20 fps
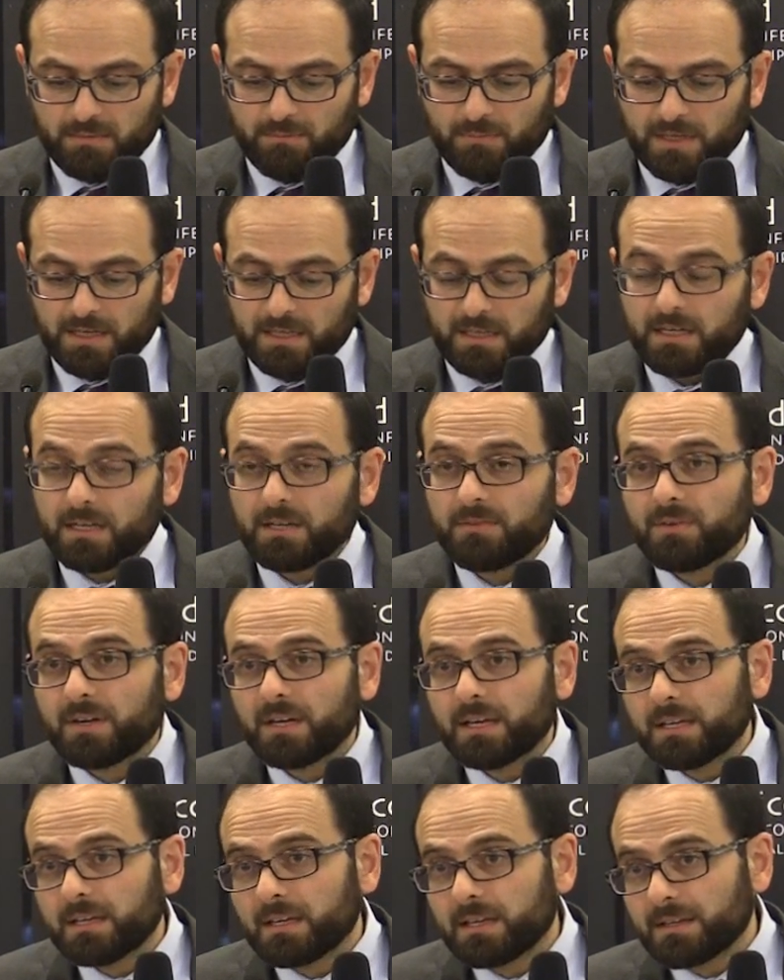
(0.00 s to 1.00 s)
by
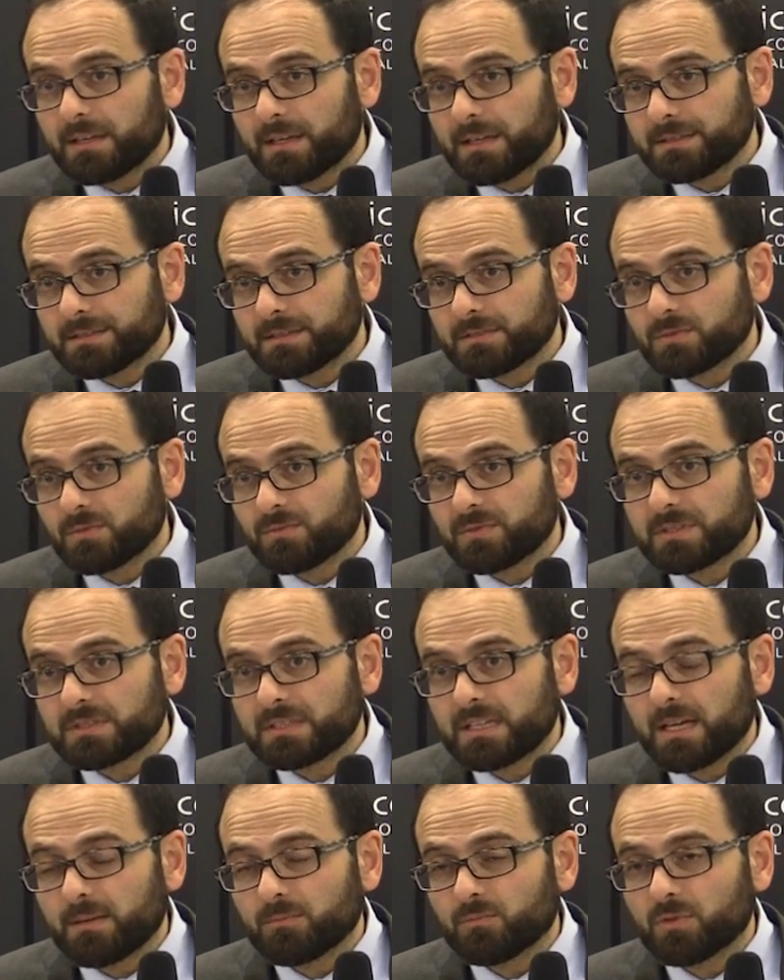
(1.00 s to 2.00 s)
clarifying the essence of
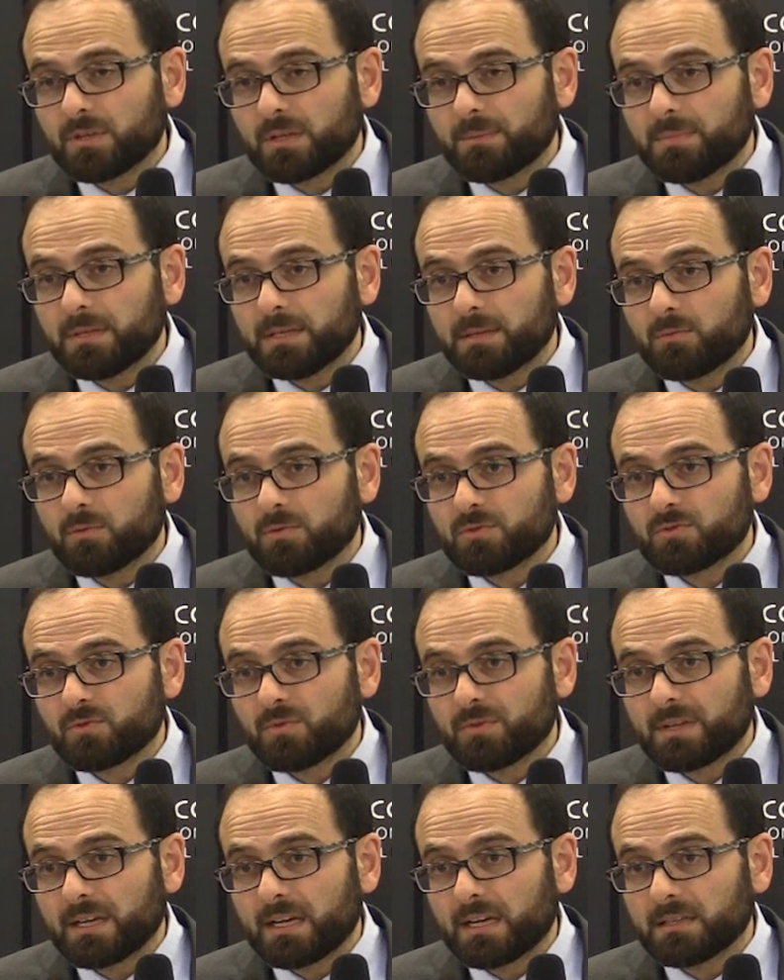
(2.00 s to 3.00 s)
Islam to the people
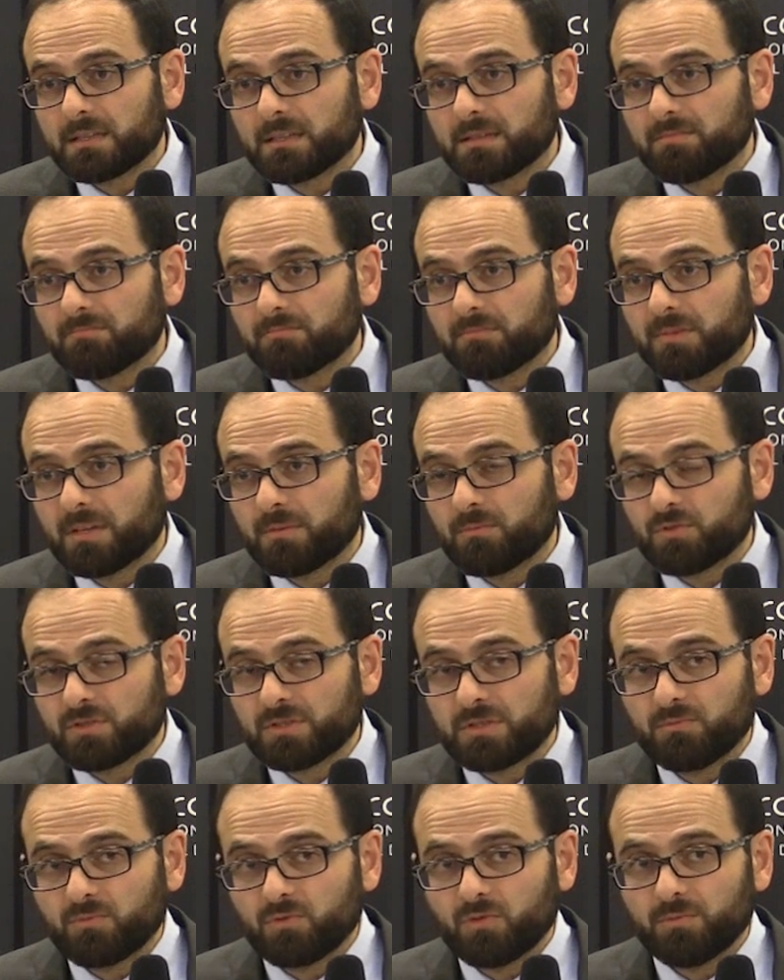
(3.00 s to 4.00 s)
so that the
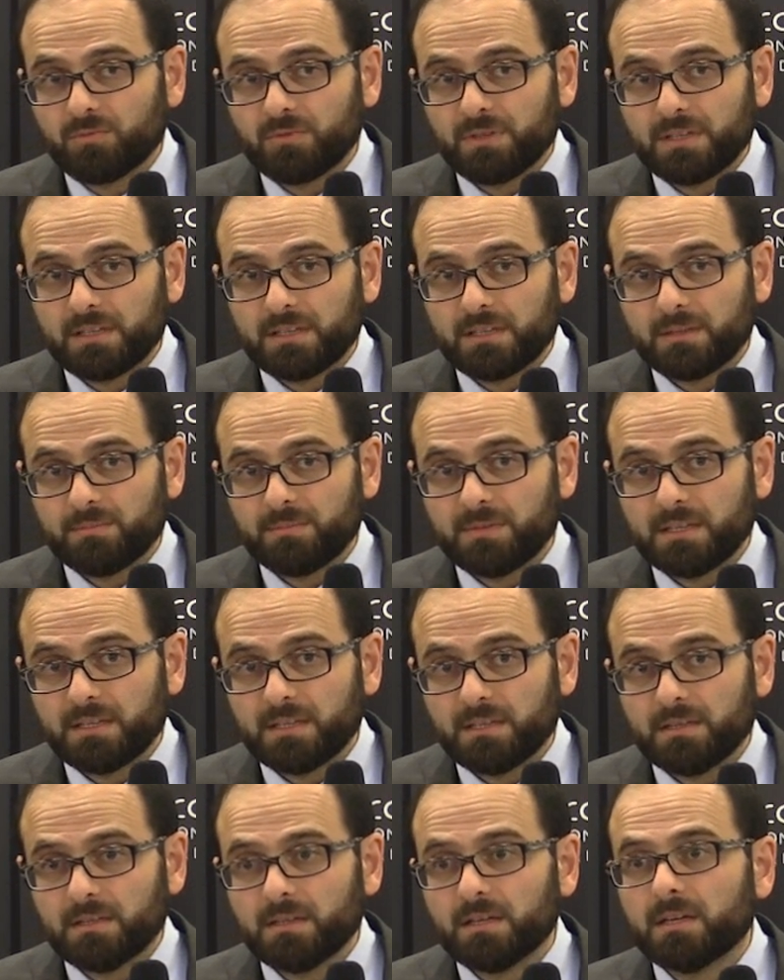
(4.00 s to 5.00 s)
Muslim community
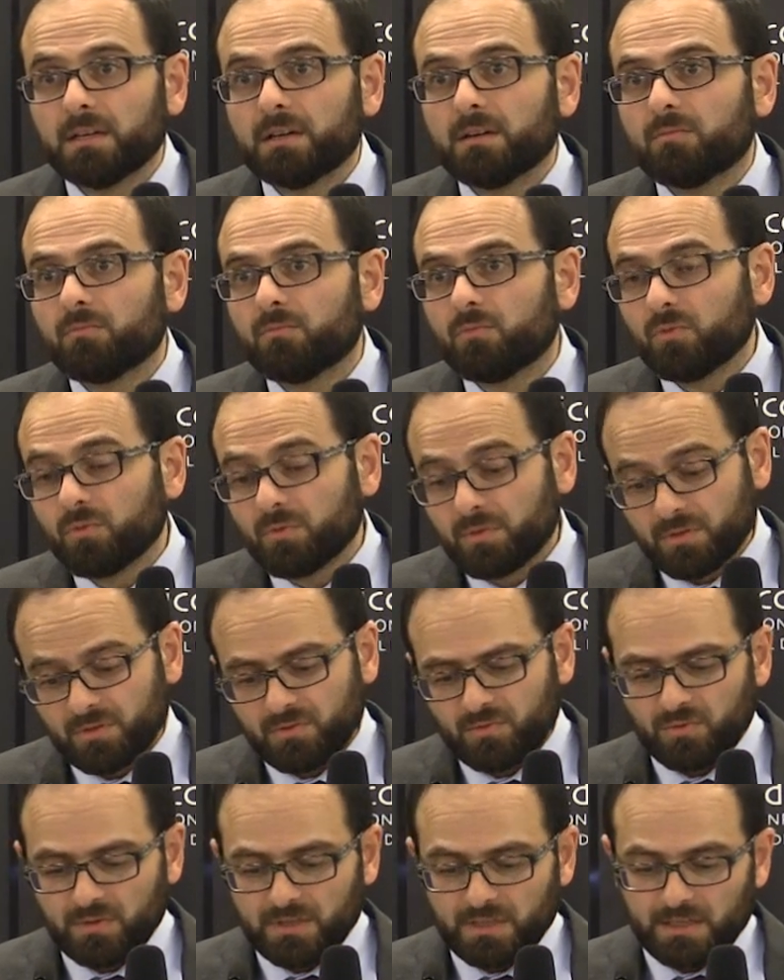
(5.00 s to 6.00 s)
be more
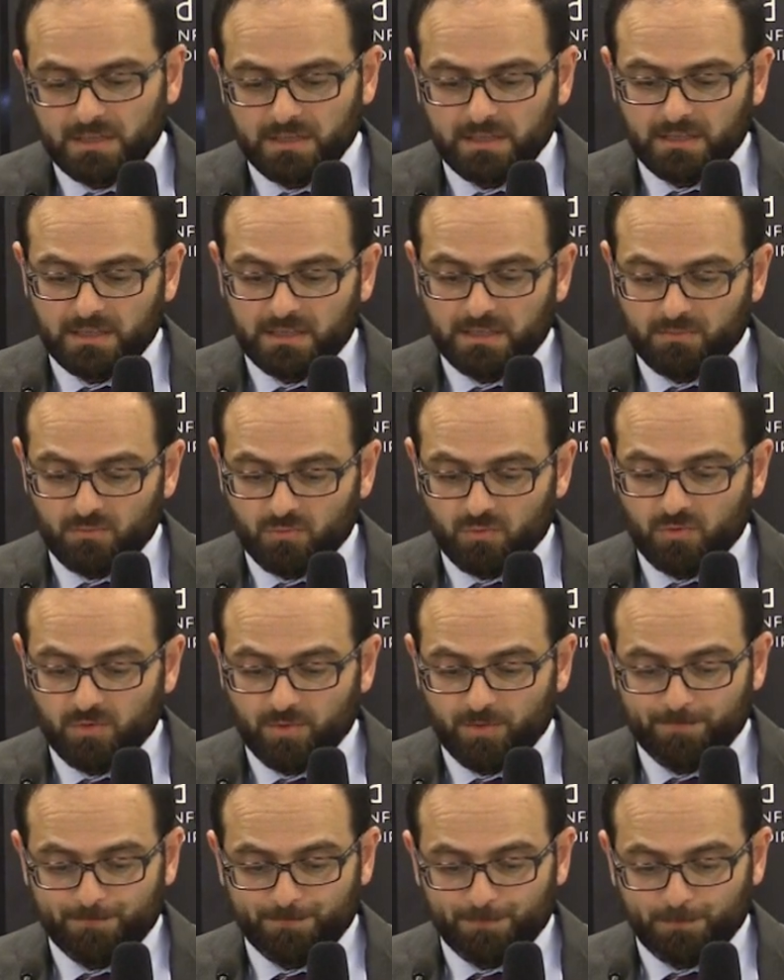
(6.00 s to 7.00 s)
tolerant and more